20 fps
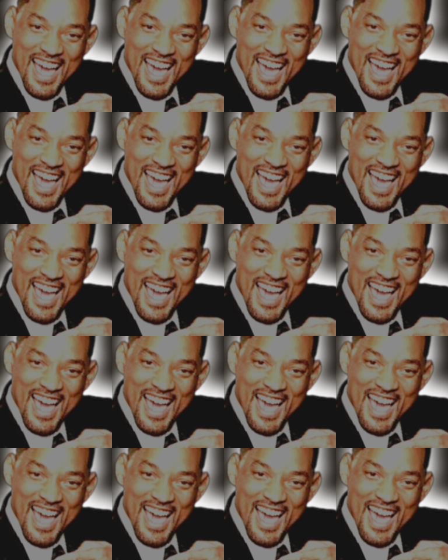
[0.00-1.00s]

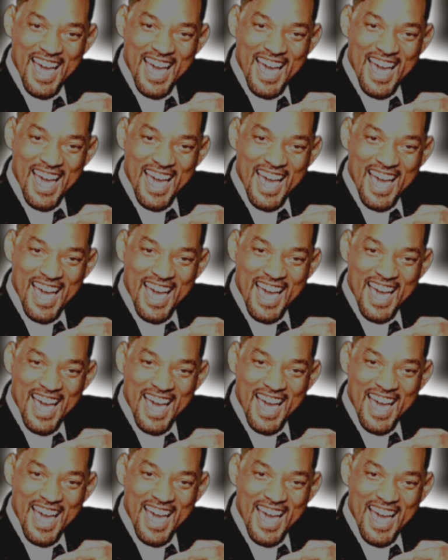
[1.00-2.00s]

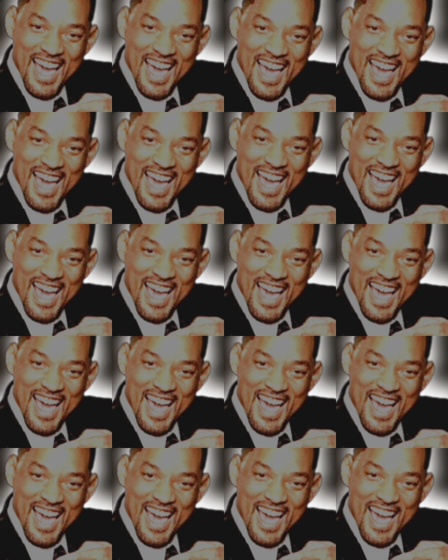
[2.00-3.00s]

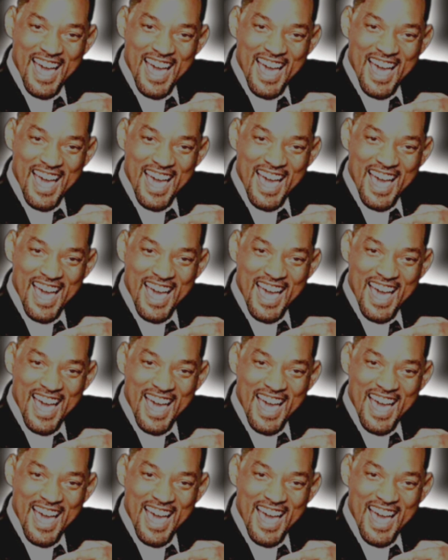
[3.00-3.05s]
Nobody speaks.